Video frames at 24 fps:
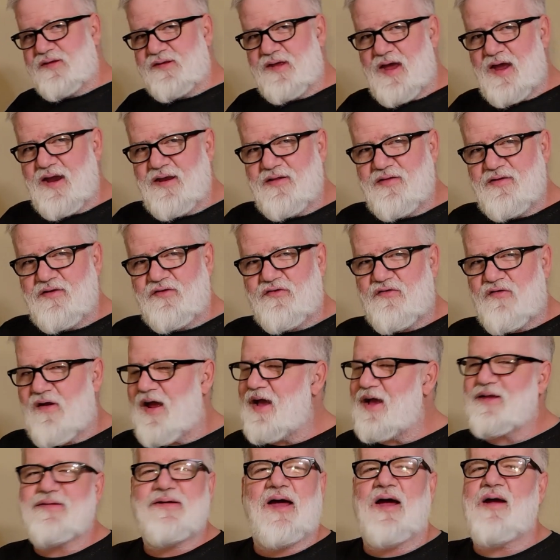side of the
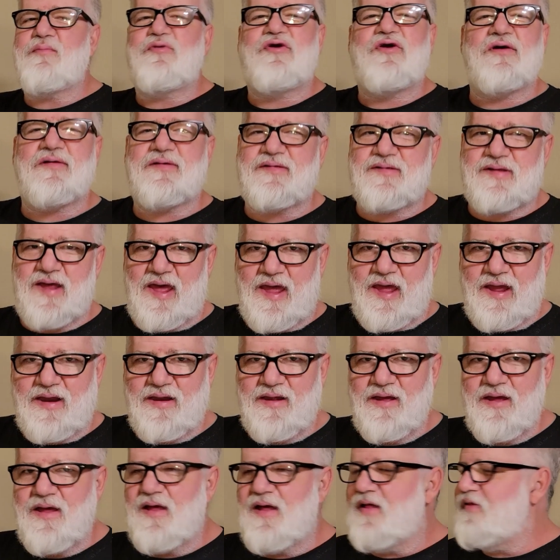tracks. I'm just saying
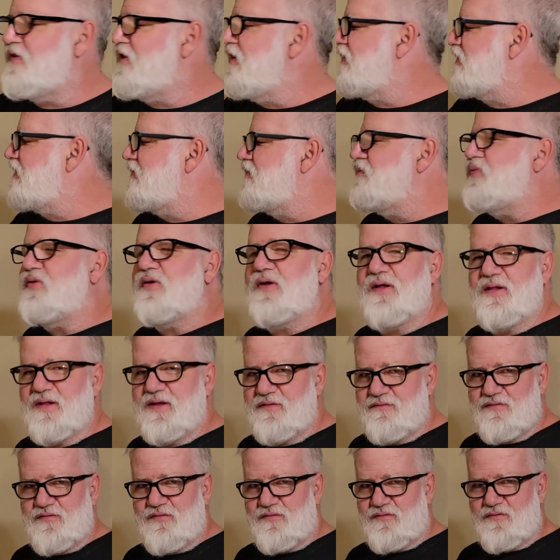they're
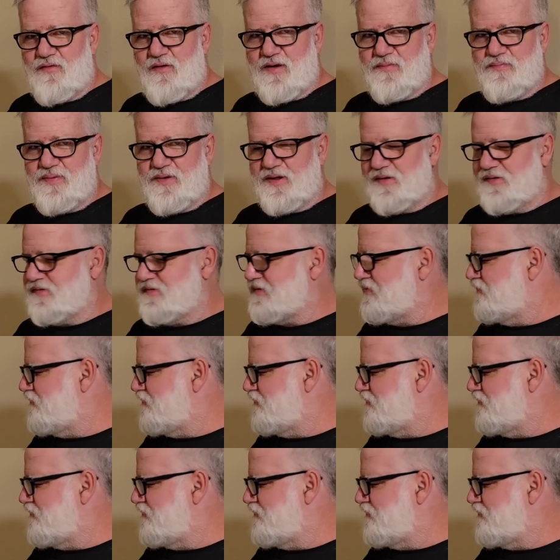completely great builds.